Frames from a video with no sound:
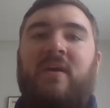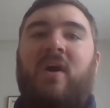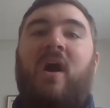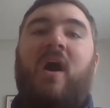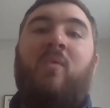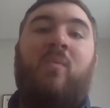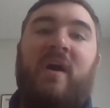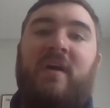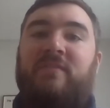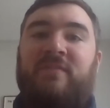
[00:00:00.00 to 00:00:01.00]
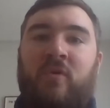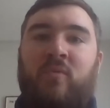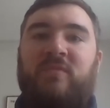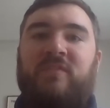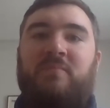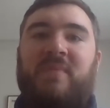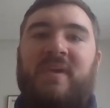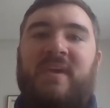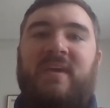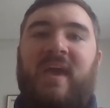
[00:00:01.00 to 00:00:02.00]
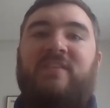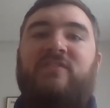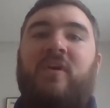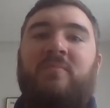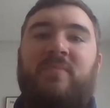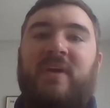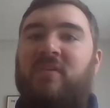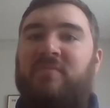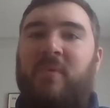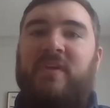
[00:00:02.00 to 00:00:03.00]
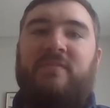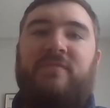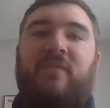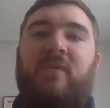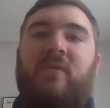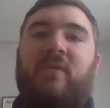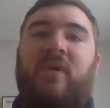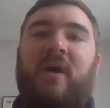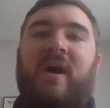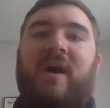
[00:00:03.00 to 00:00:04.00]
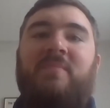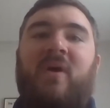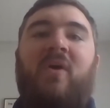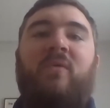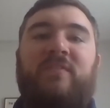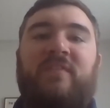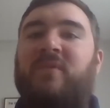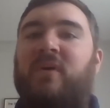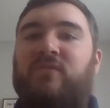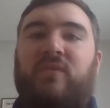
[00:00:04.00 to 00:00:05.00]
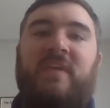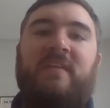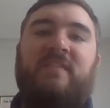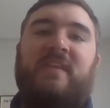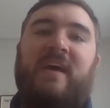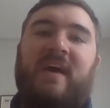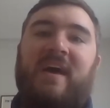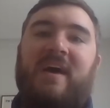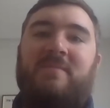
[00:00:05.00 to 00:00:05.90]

a work of film to being a jumping off point for a whole subculture on the internet.